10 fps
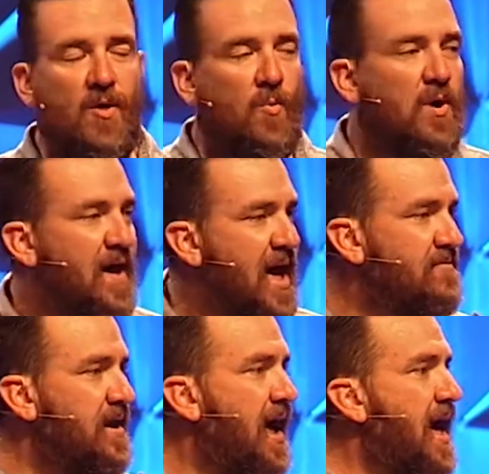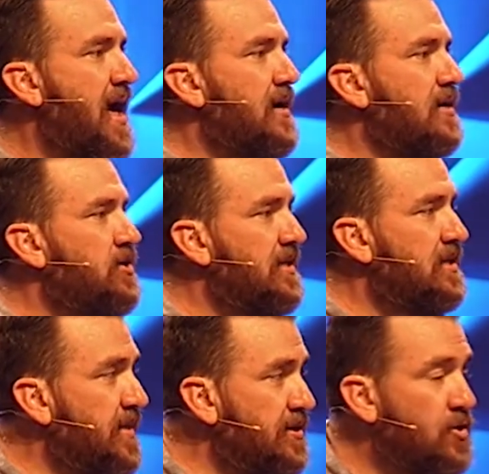Well, if I haven't had a chance
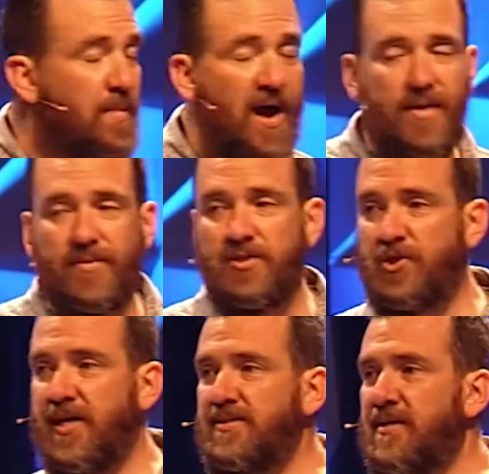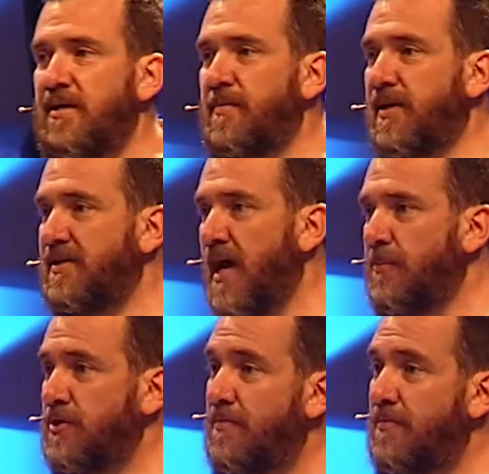to meet you, my name is Jason. I'm the discipleship